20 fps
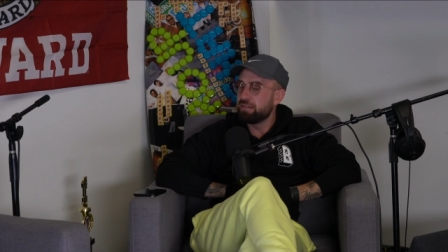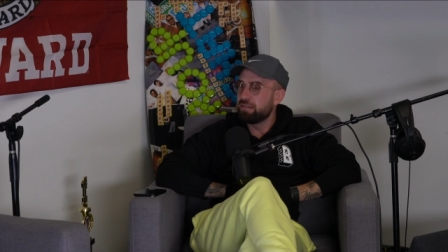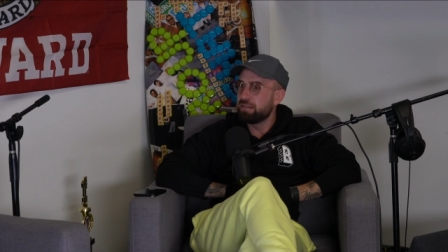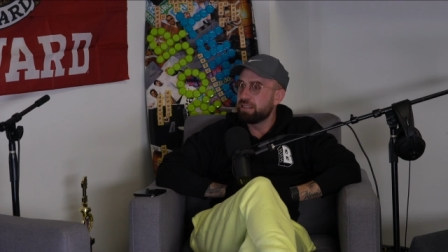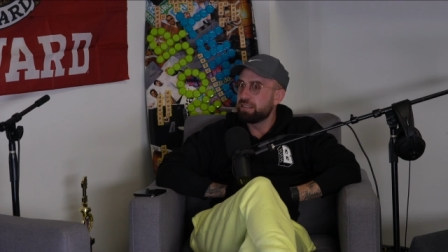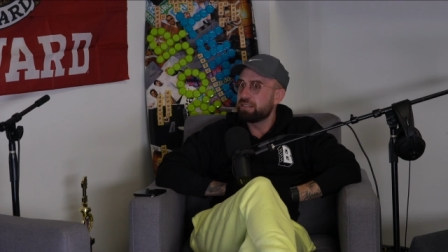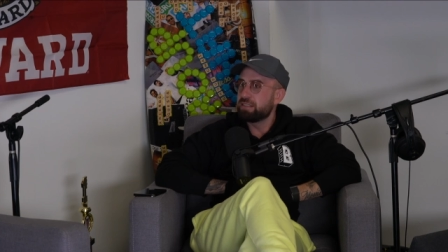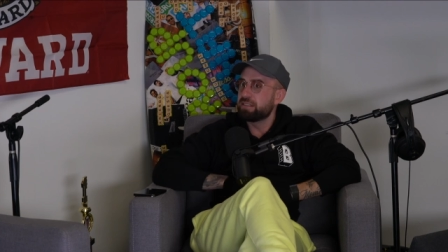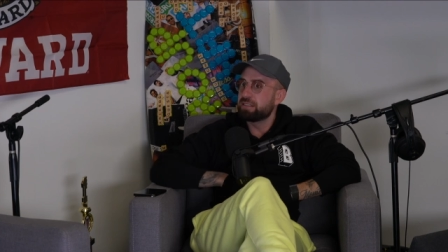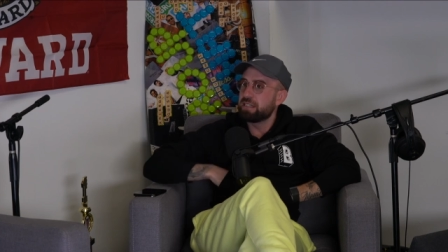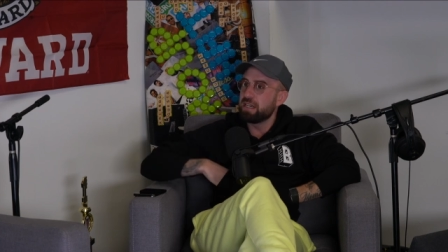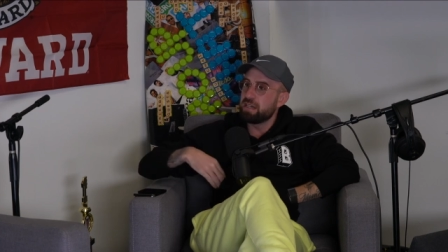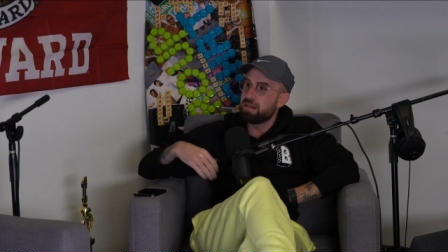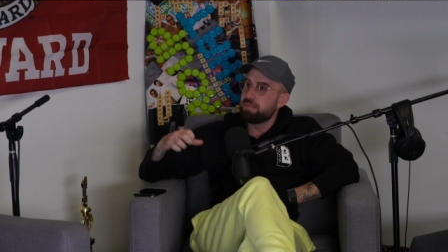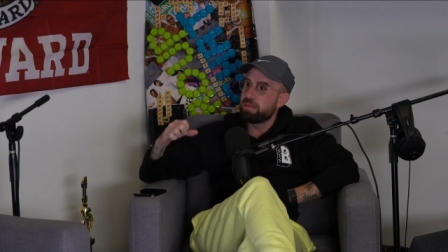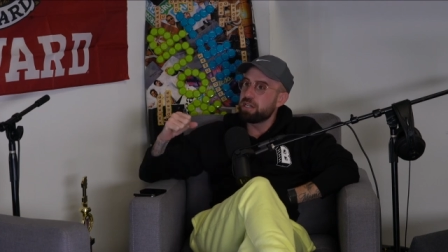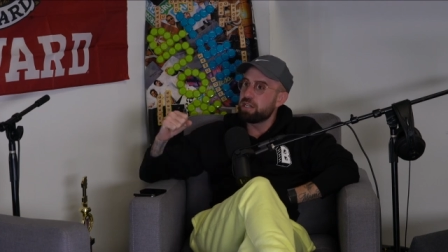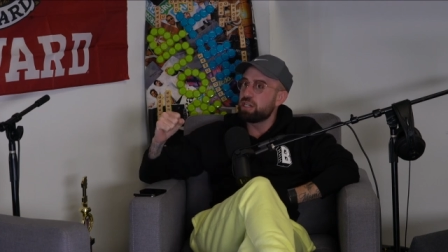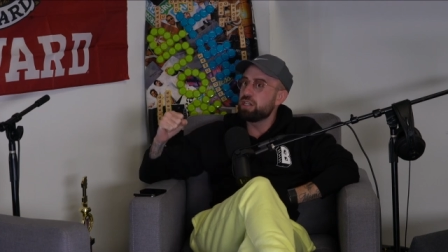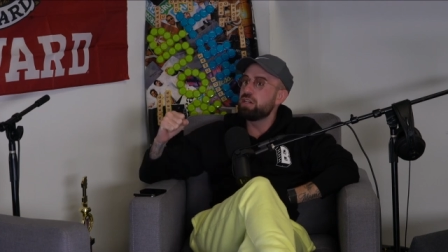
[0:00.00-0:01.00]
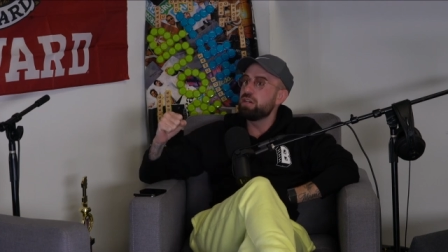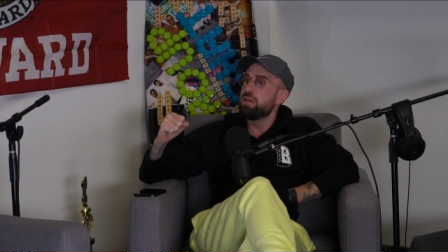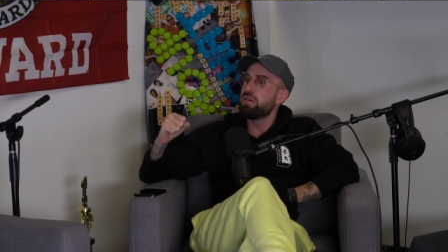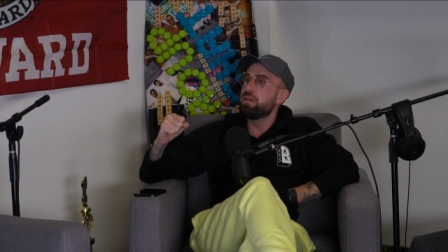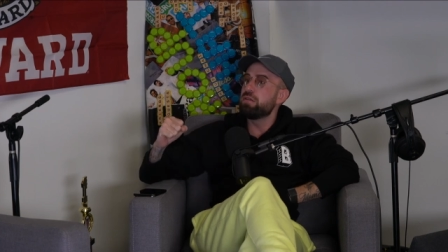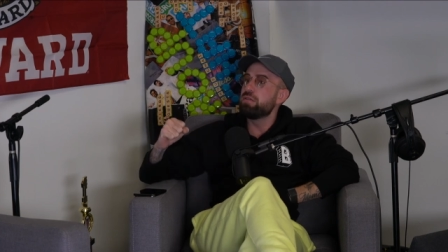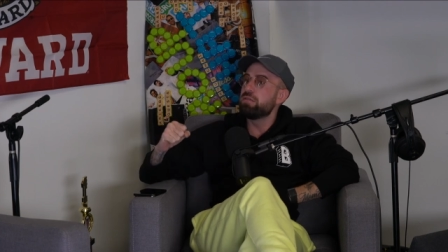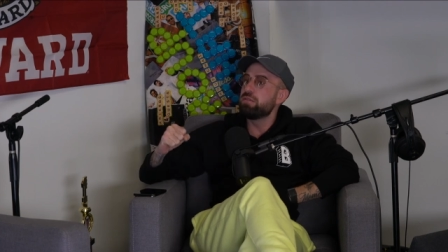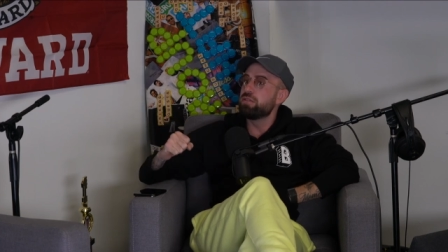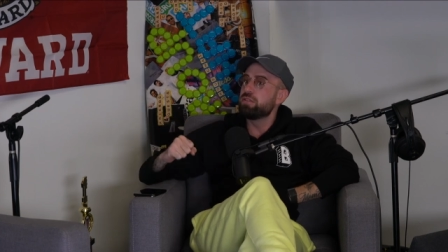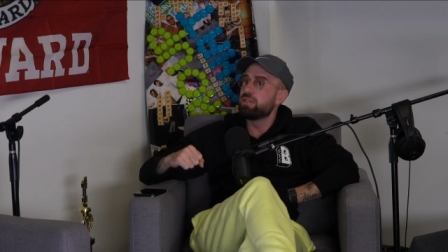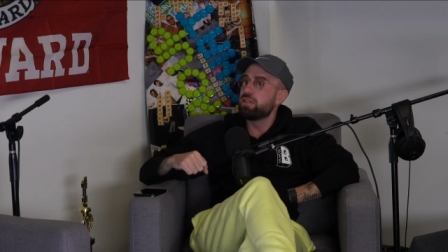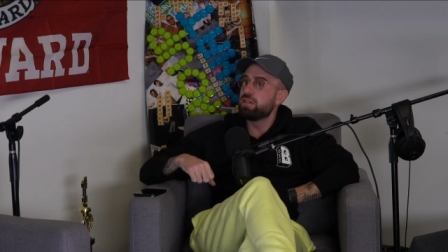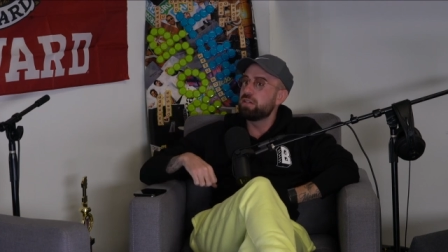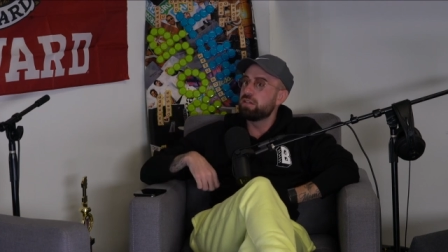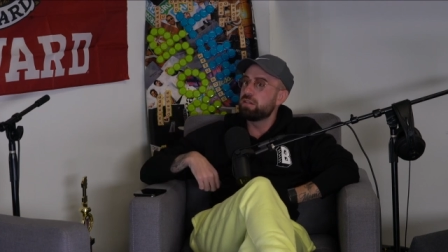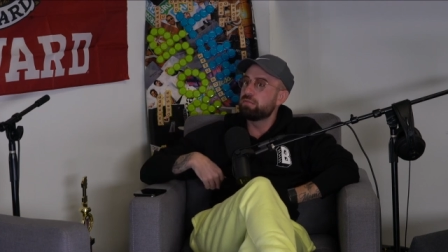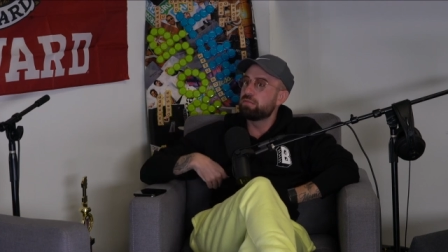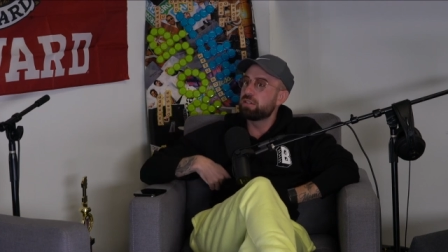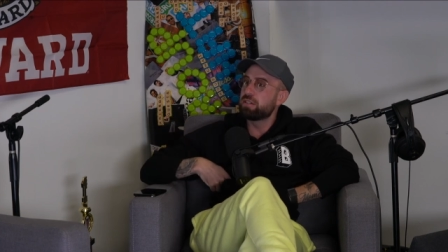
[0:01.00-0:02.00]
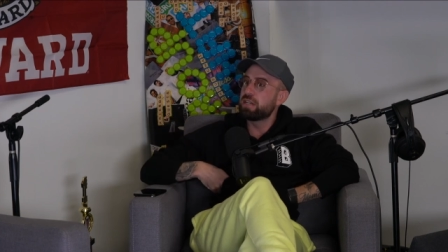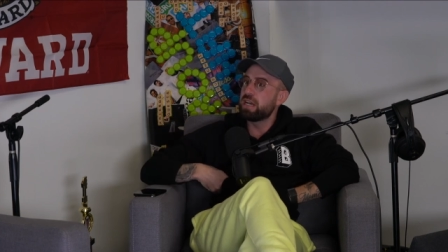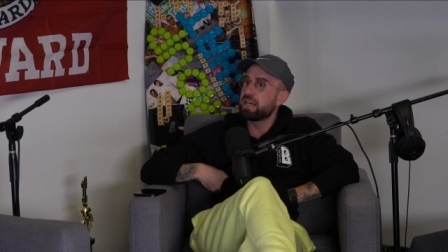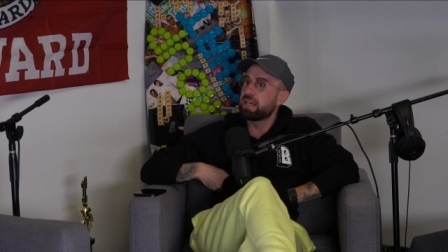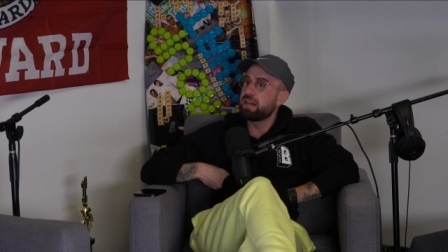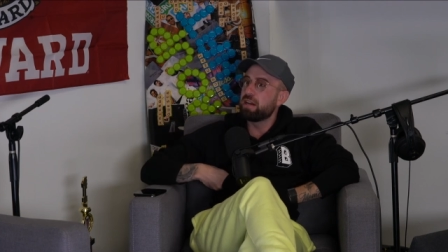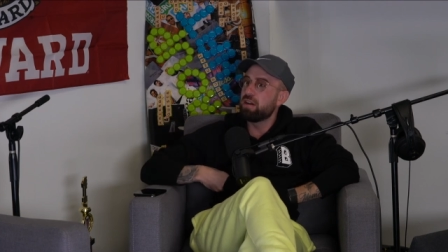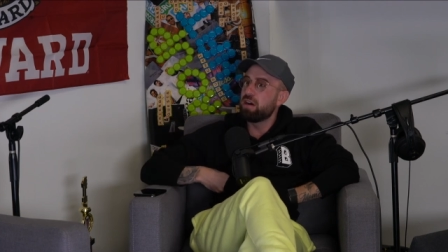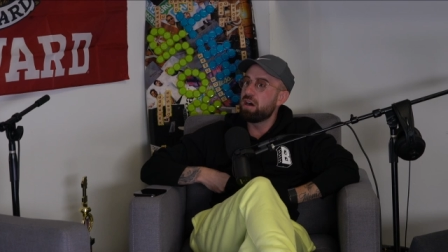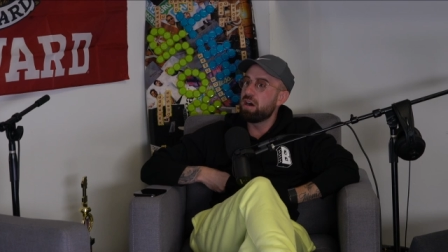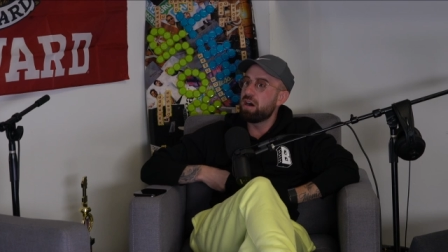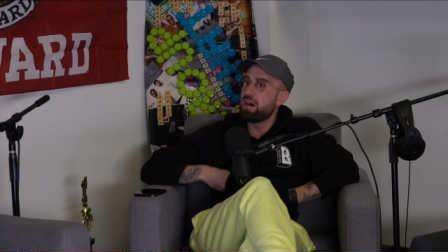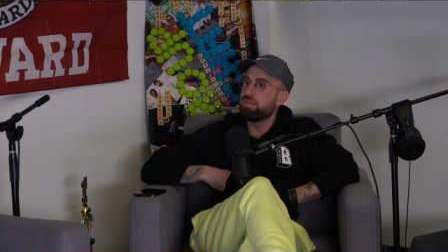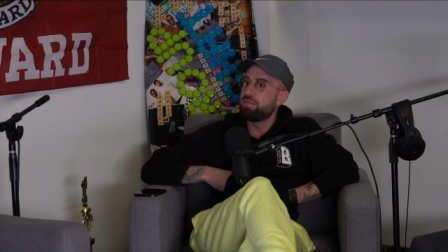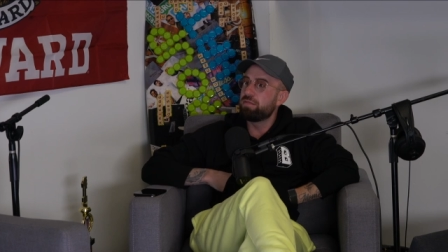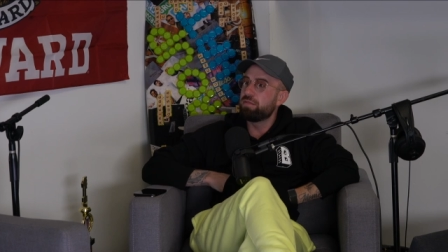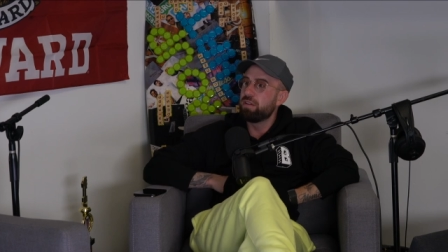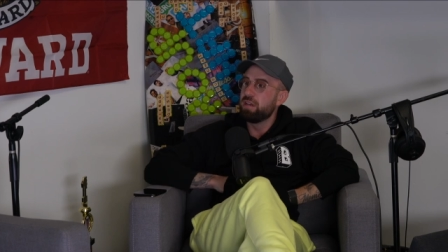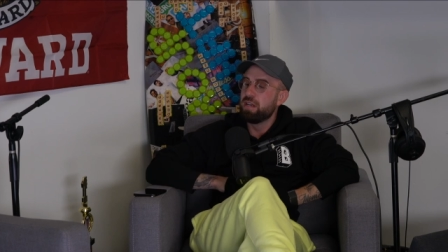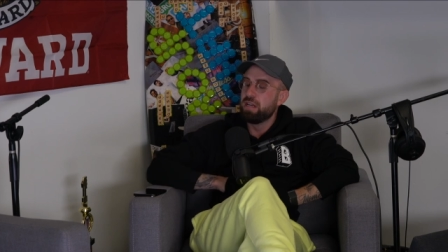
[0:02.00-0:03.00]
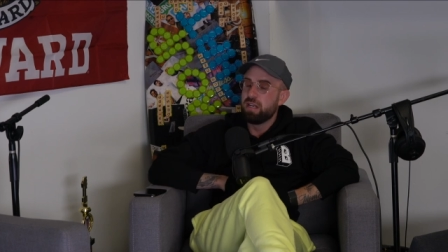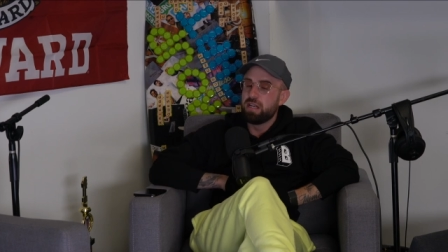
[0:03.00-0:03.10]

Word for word: "This is going to be huge. Yeah, we're taking off."